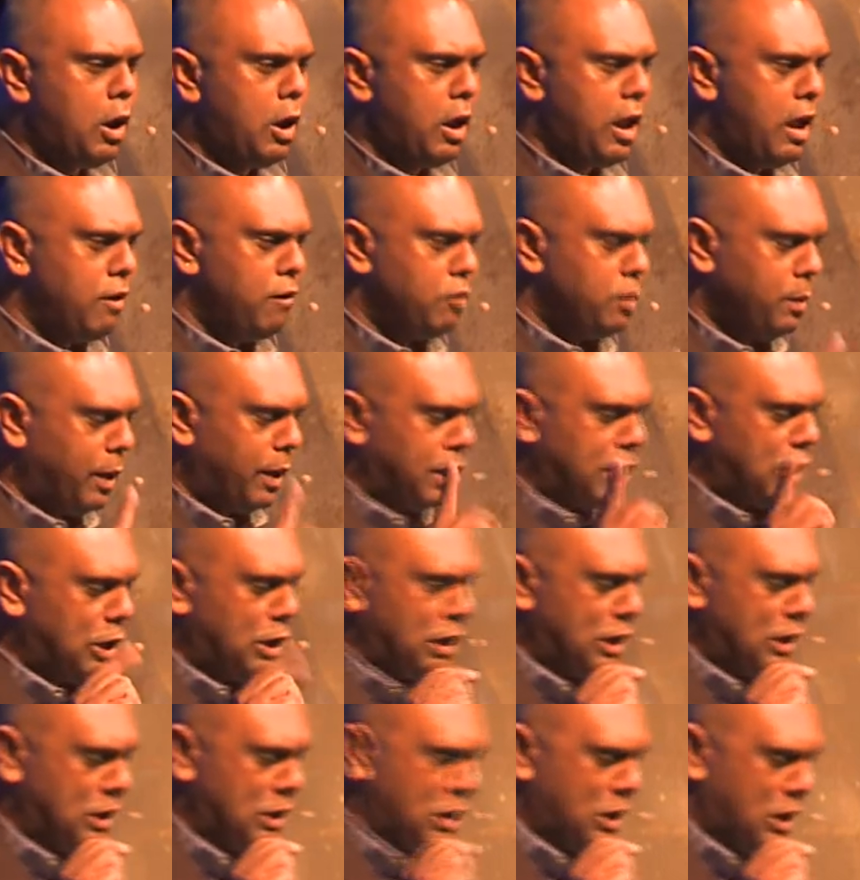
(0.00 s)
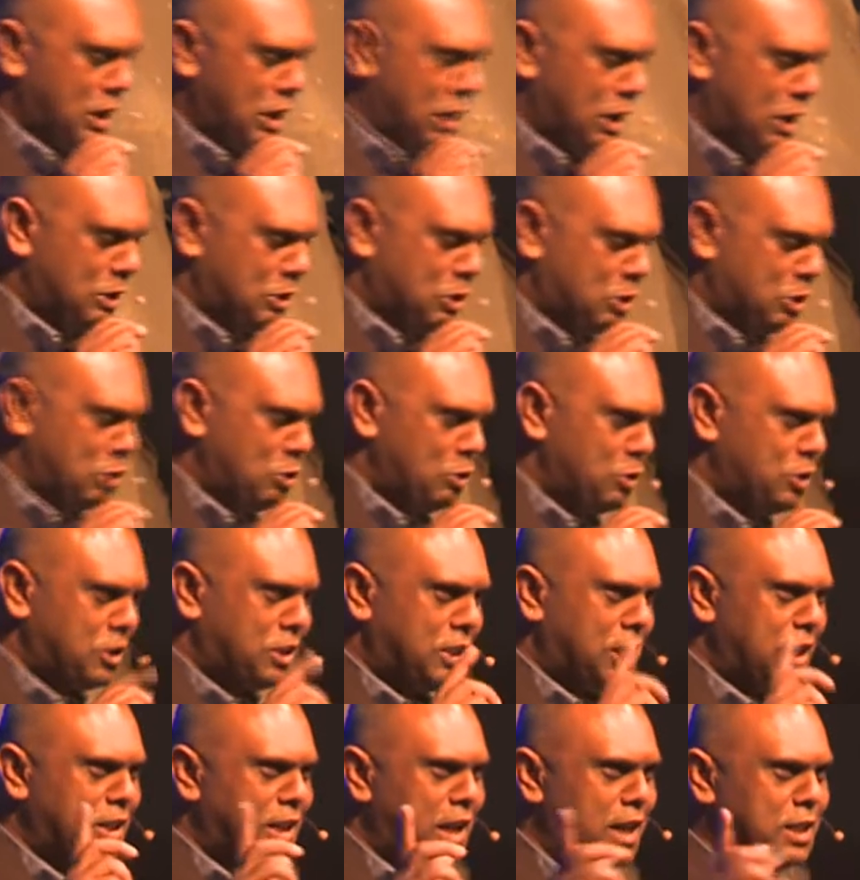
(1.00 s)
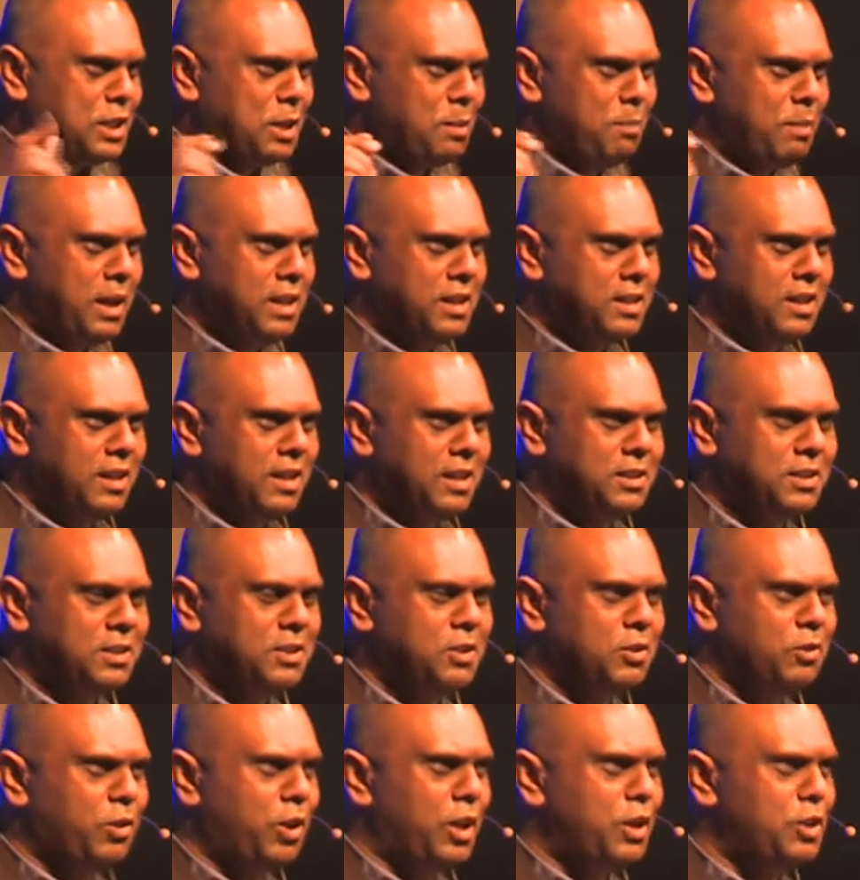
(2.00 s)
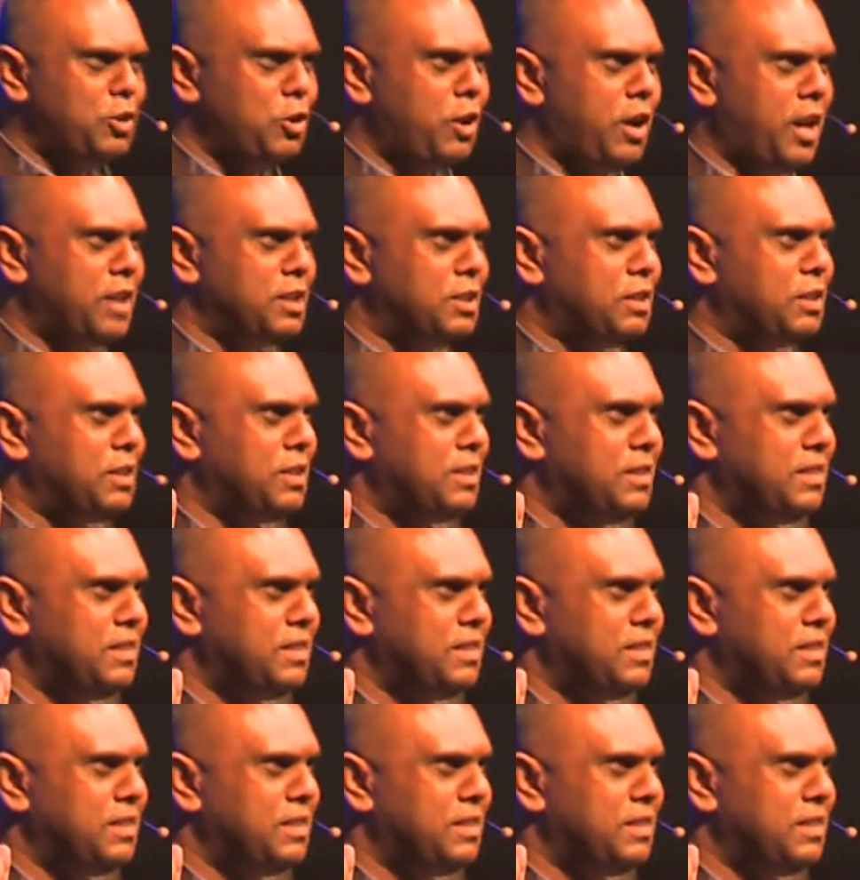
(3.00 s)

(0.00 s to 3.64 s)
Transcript: Everybody choose the data mentalist. Raise your hands.